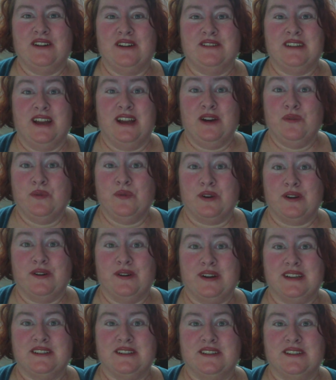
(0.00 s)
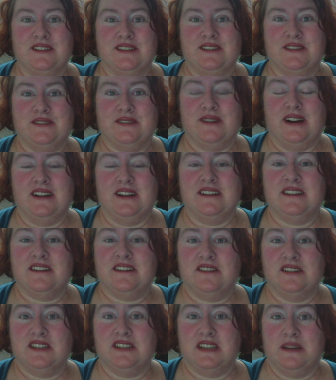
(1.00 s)
now we're going to do a
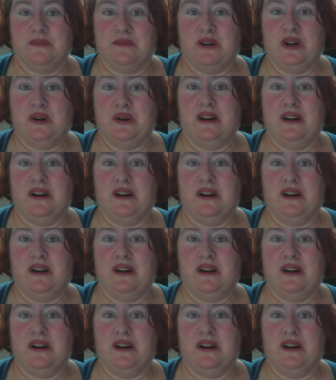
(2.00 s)
little demo